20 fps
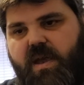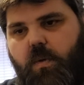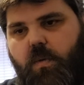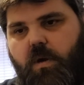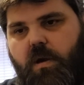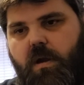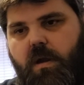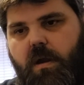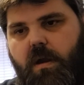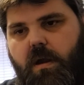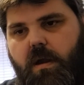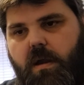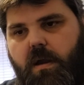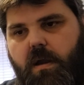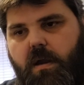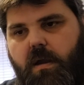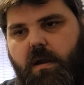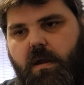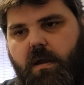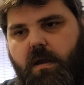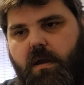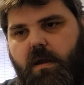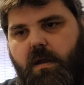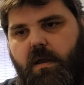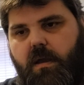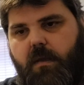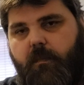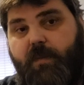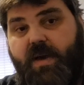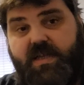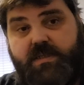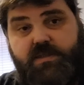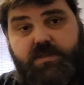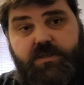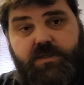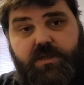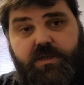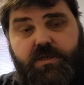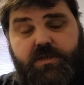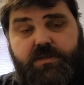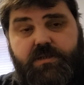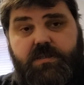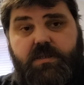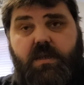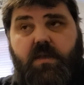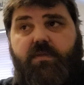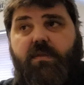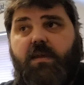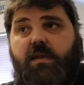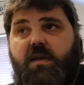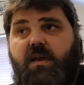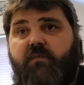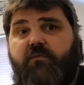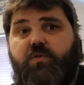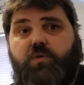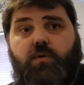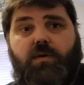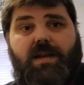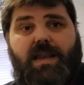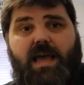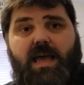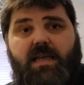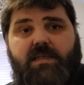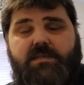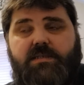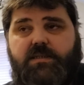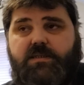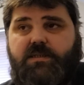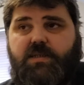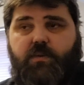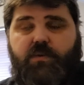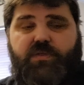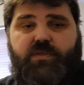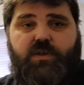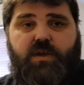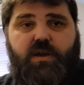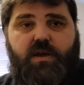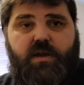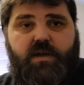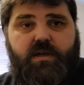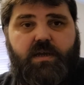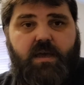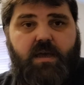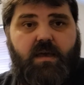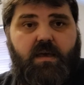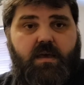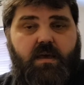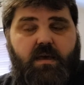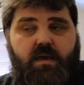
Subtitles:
There were passengers that covered all classes. There were third,